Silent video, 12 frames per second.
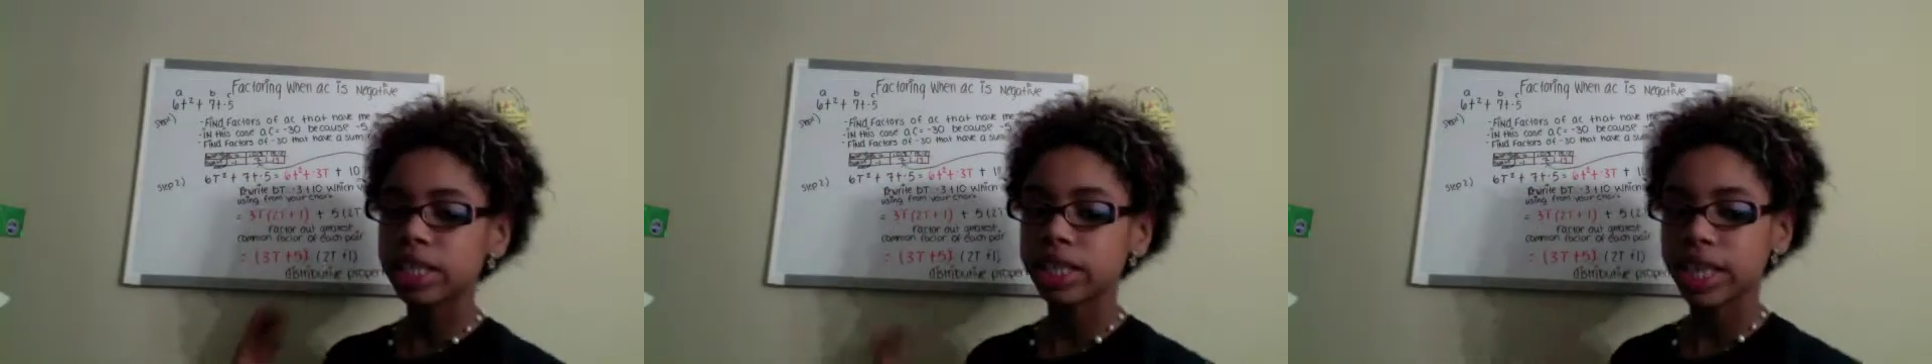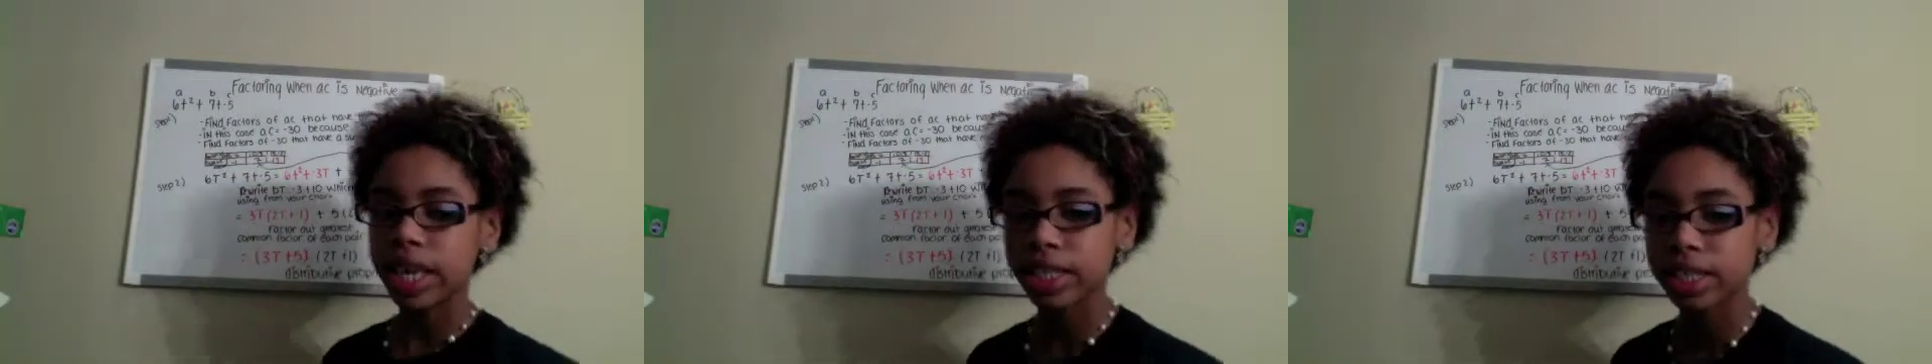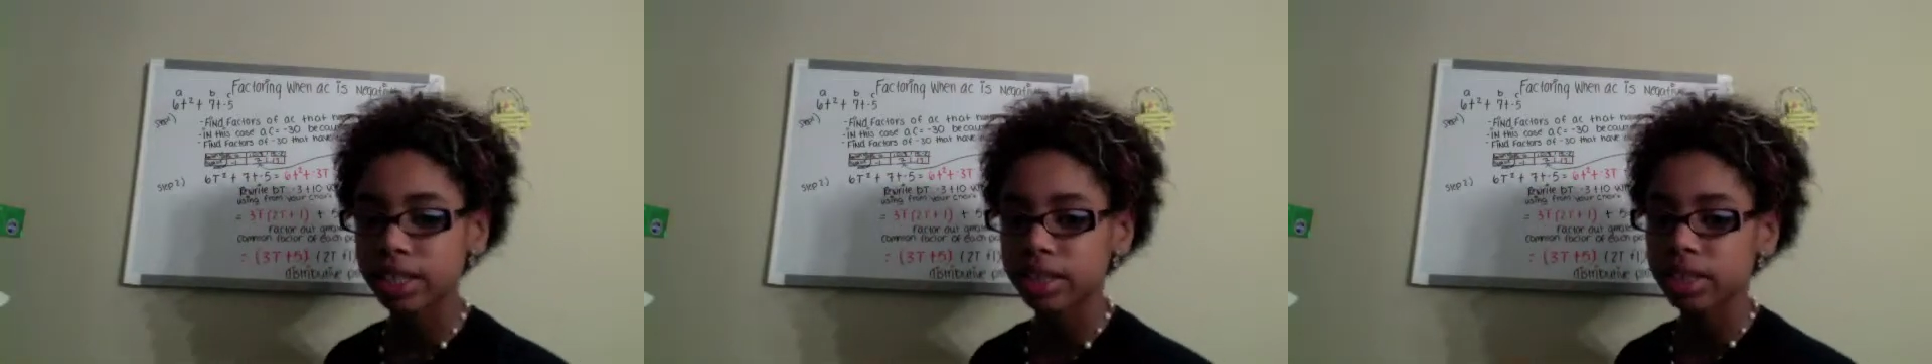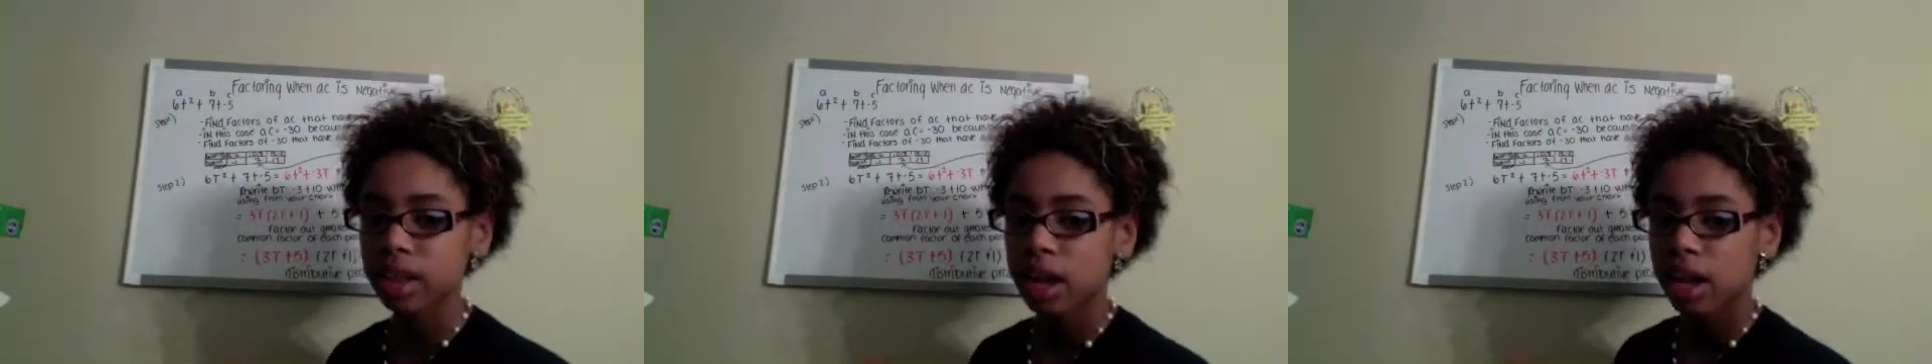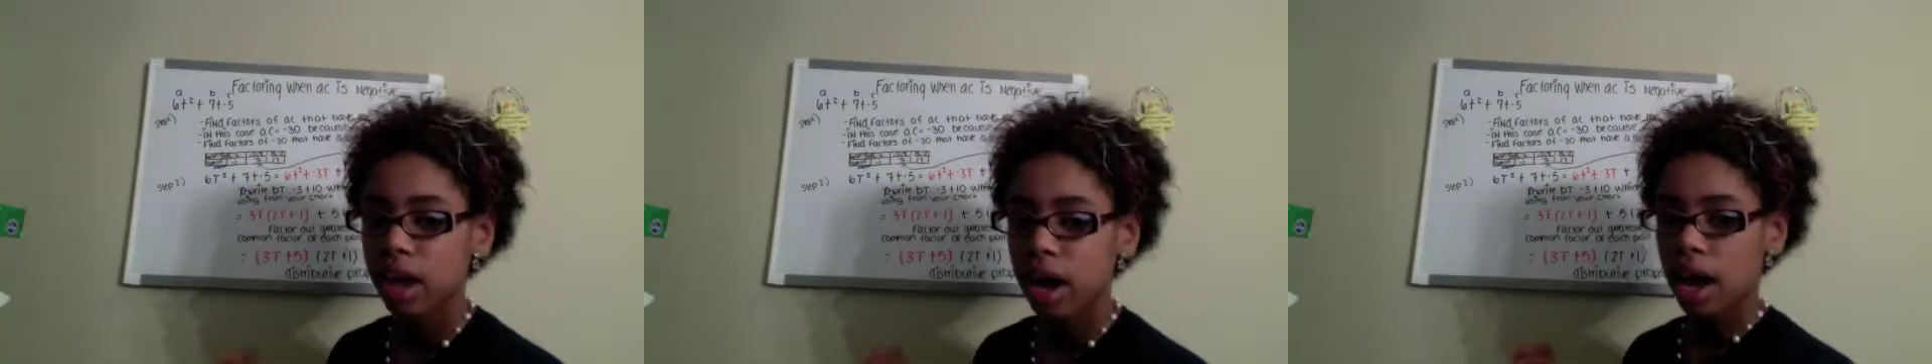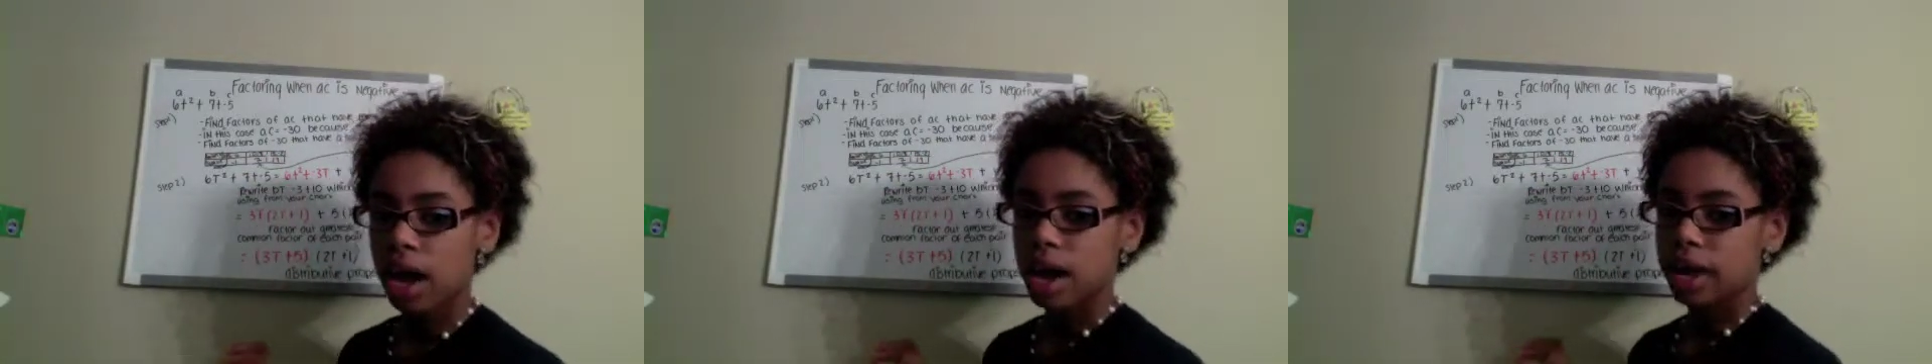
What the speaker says: cases, I